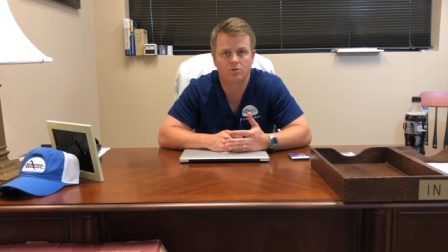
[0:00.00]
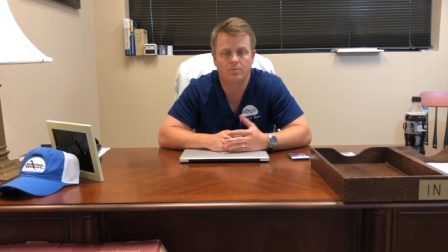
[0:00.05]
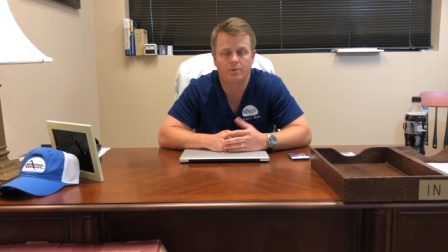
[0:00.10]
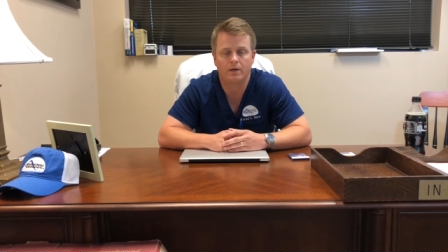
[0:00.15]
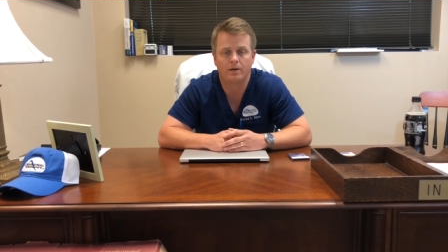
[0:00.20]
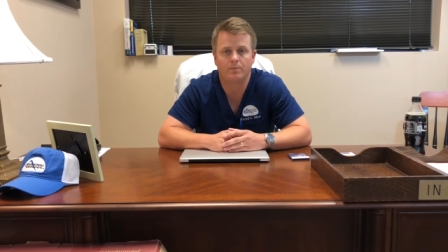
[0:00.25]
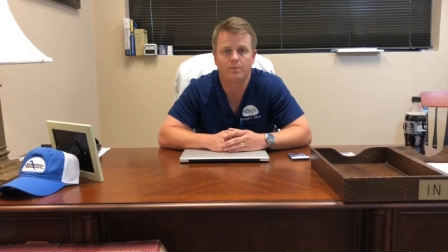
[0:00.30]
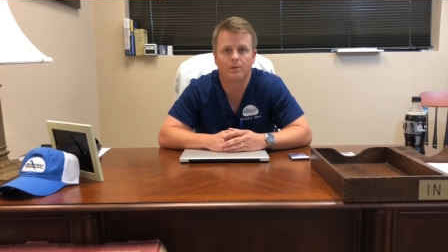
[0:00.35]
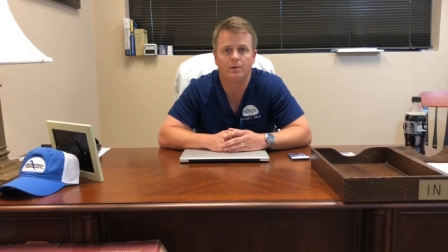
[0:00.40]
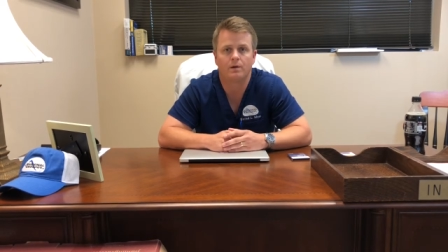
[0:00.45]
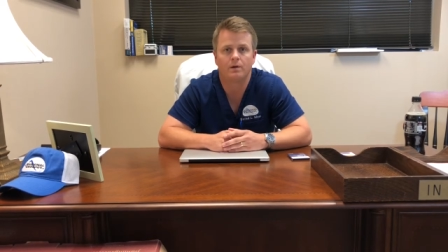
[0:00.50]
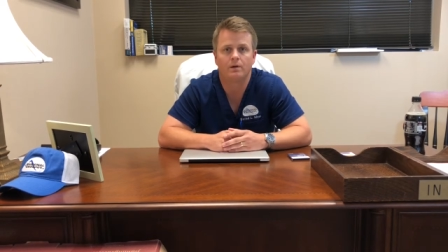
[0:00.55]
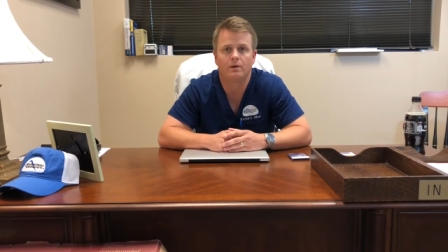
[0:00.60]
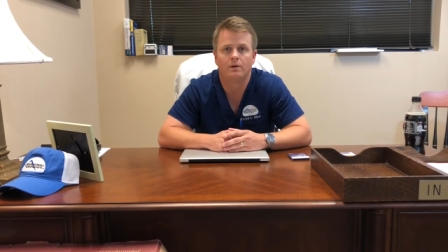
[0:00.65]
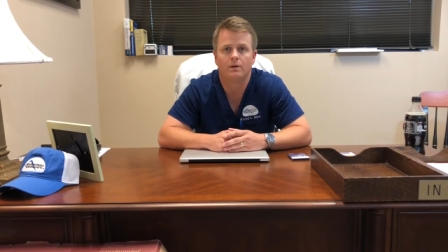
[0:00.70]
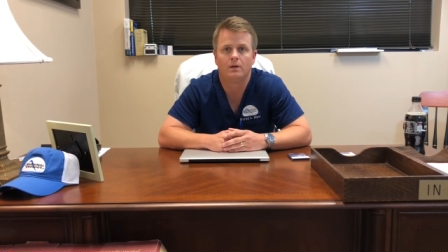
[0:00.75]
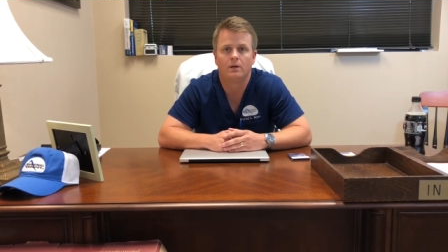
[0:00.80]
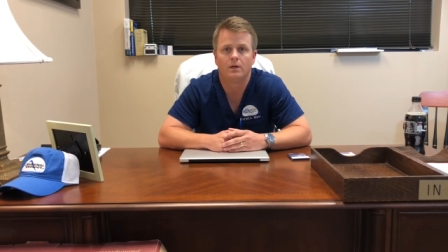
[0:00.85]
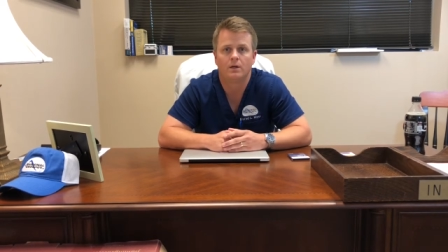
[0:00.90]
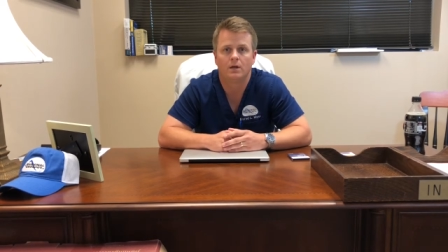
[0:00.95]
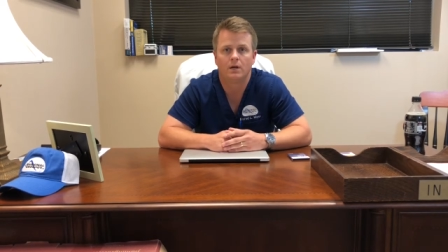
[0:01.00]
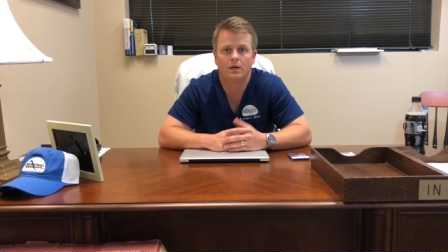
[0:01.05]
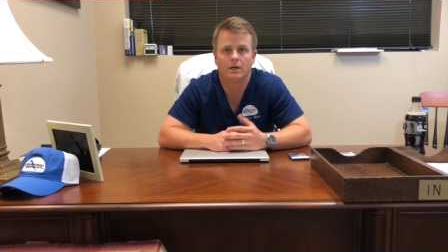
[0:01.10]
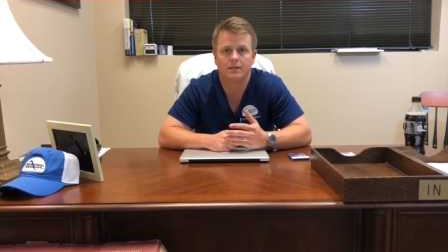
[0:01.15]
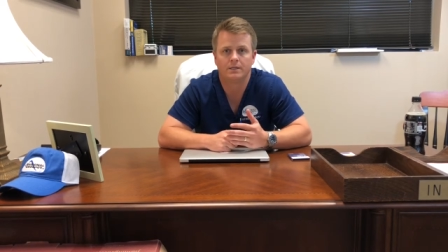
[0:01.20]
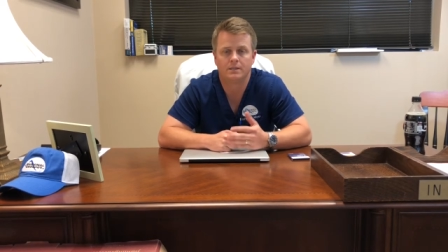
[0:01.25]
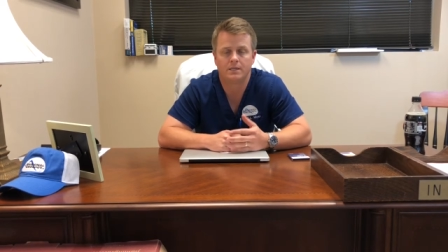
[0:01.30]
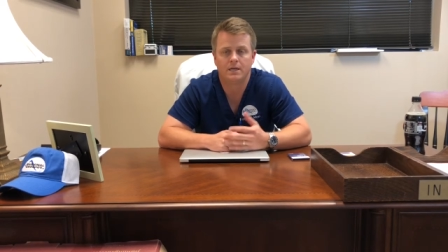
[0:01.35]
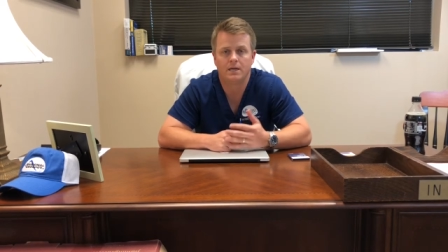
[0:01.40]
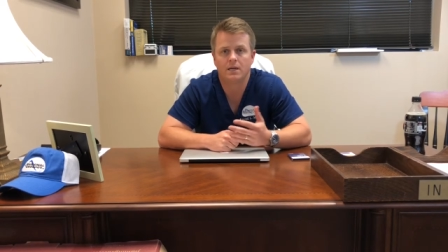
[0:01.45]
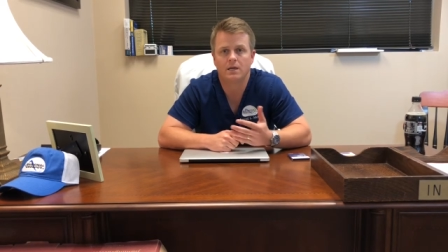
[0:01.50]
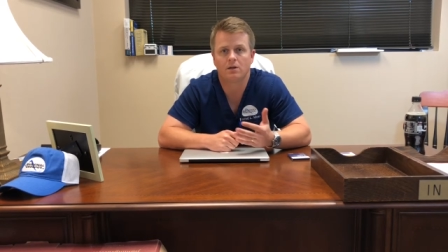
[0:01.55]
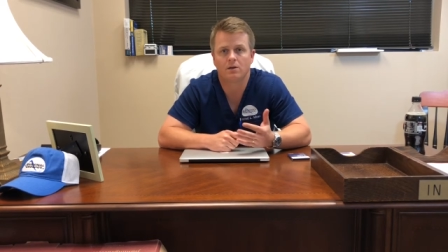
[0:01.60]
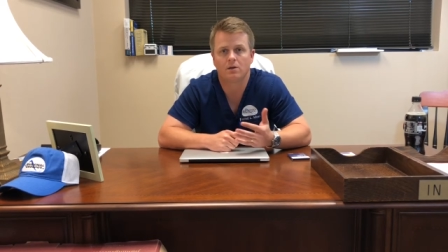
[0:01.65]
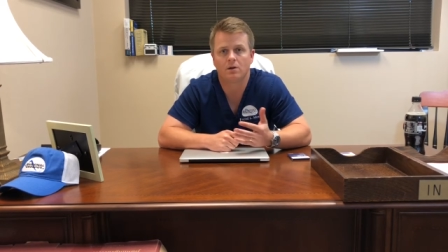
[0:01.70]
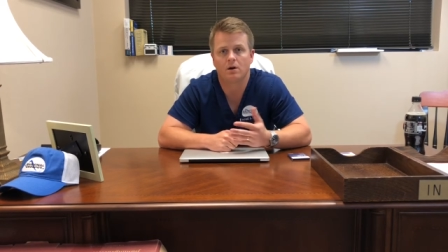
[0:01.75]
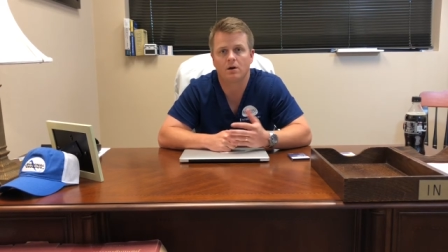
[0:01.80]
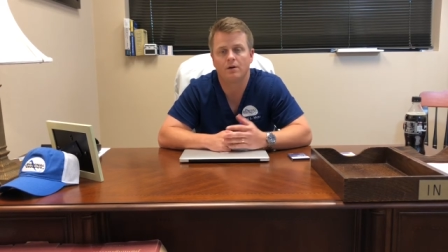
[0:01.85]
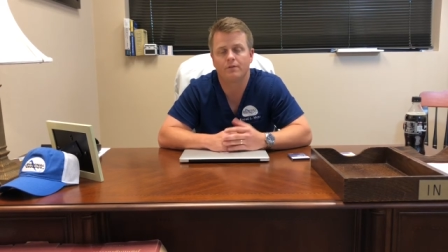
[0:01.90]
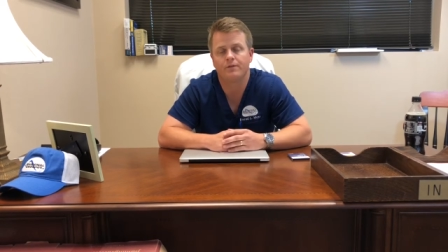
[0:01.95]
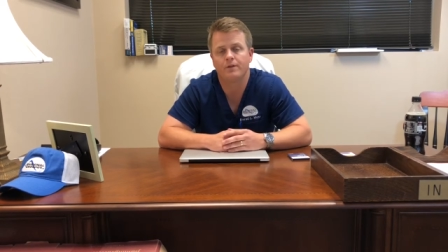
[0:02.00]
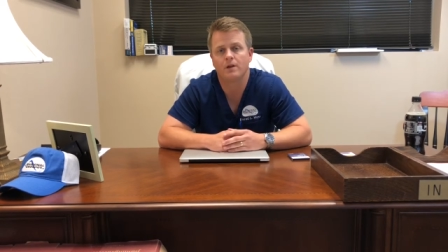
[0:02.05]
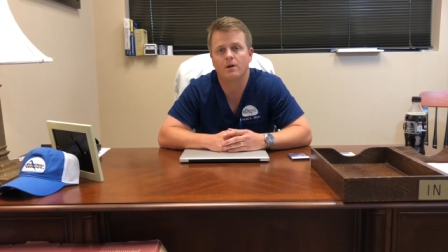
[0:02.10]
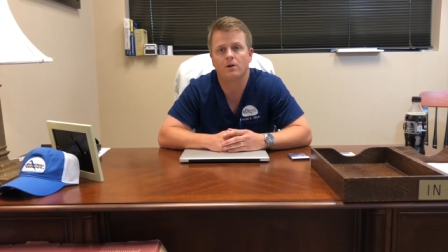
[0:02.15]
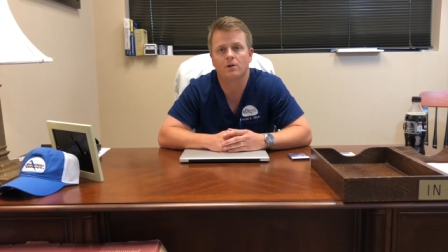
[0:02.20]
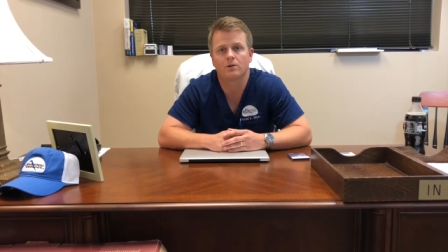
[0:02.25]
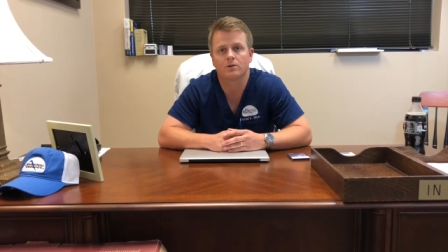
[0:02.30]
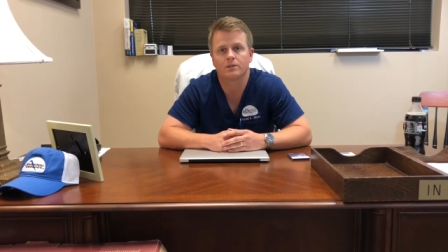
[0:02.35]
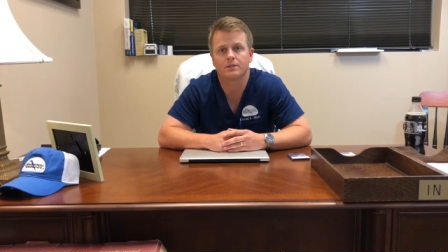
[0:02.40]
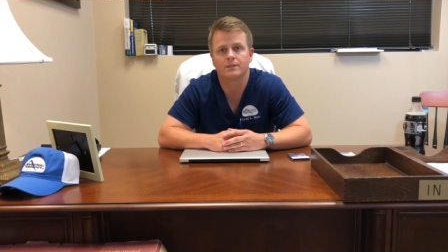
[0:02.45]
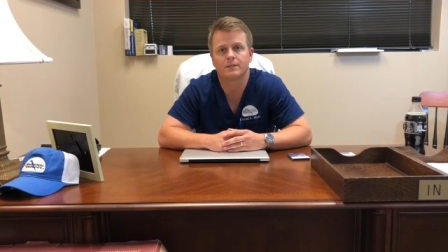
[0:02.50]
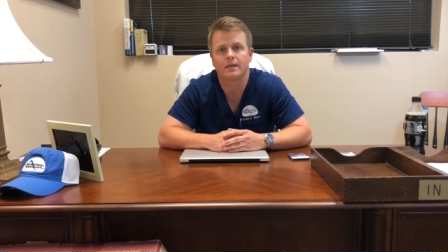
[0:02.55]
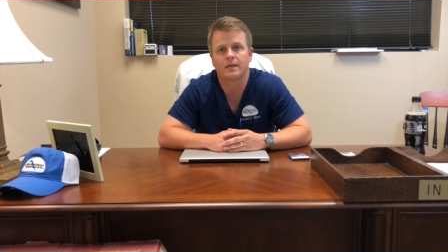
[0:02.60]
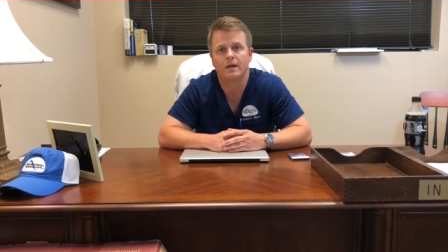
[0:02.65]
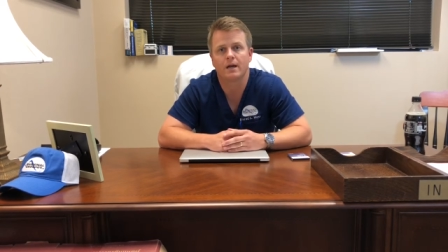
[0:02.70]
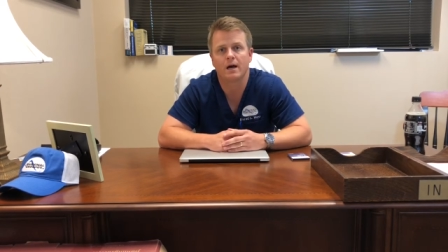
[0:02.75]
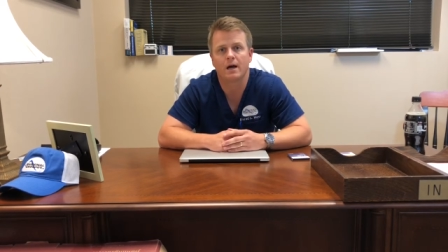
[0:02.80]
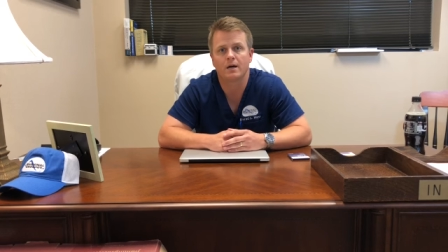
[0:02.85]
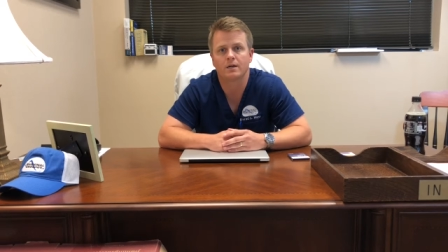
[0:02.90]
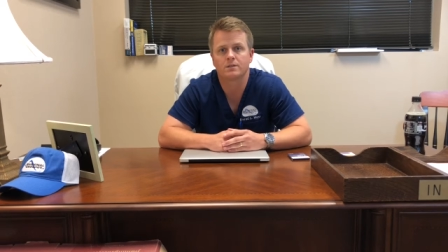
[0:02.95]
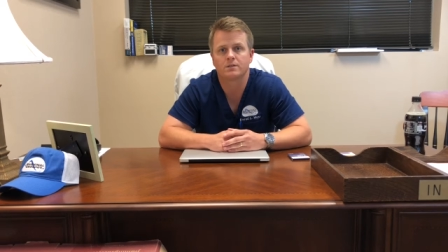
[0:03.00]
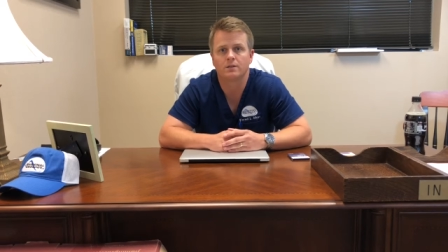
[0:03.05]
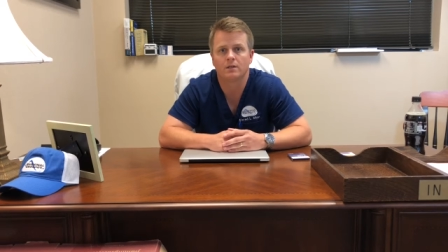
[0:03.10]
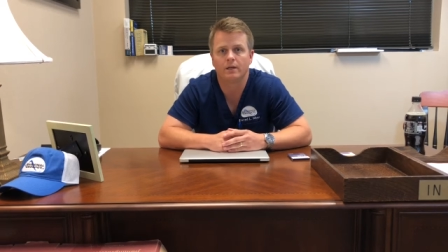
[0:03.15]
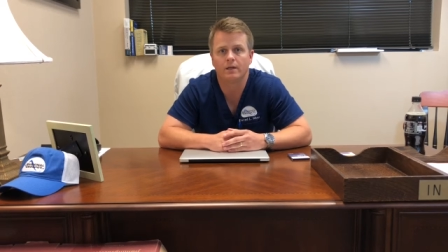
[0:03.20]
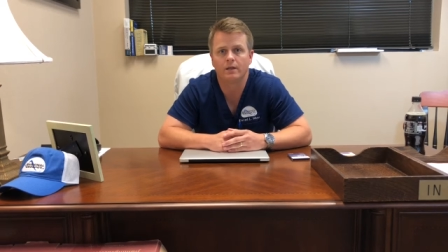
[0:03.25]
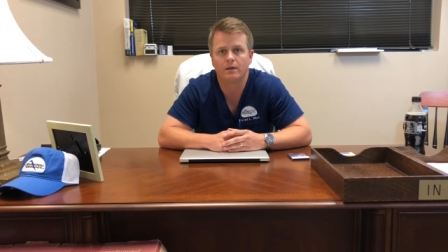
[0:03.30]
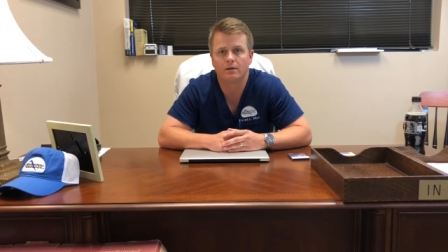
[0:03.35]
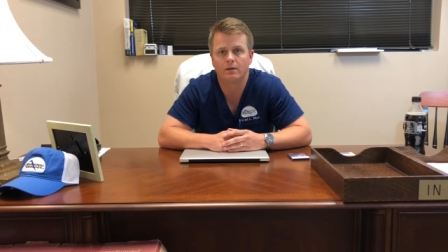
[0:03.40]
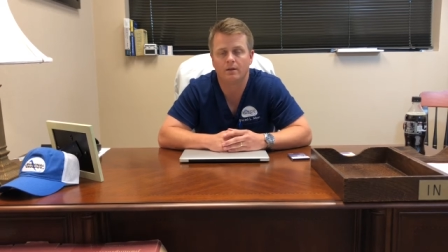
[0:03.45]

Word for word: Pepper, uh, tea and coffee all contain oxalate,